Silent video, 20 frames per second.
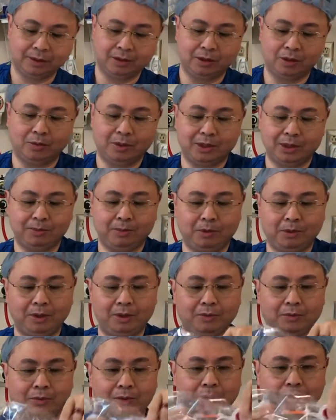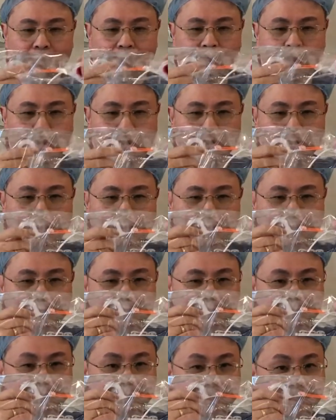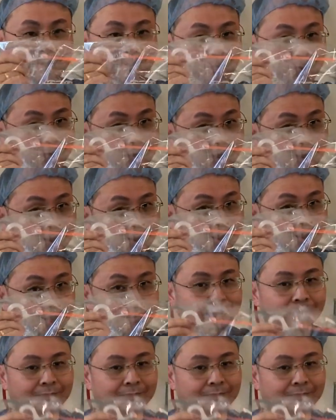So once more, we're going to make sure we have some space.